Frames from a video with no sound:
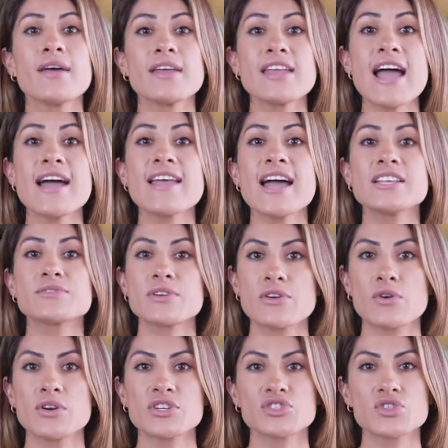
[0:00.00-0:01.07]
Yet, as we
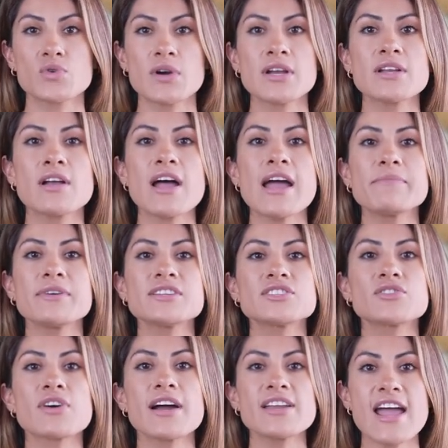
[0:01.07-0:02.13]
push toward
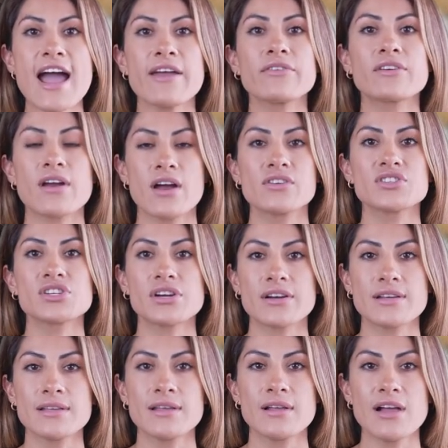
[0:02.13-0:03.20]
climate-smart agriculture,
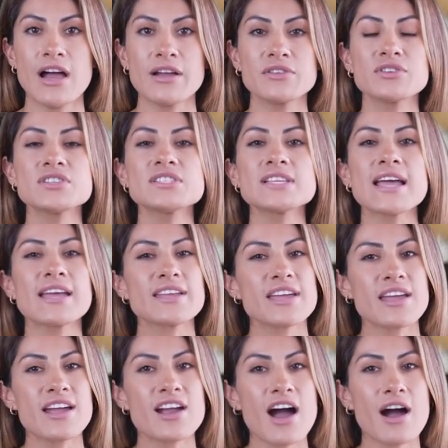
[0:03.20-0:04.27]

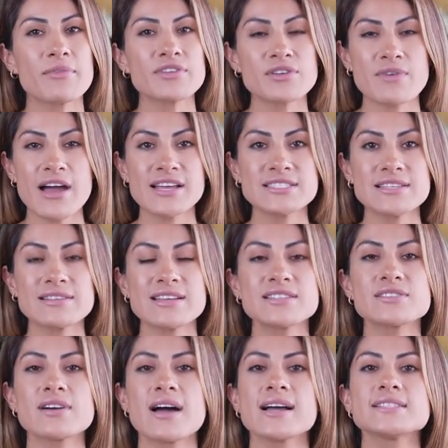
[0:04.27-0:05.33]
understanding and optimizing this
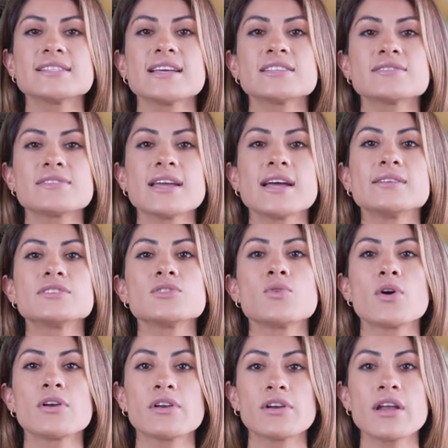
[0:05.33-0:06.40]
process becomes
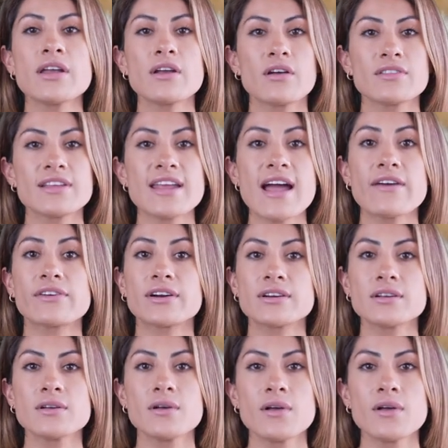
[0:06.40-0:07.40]
more critical than ever.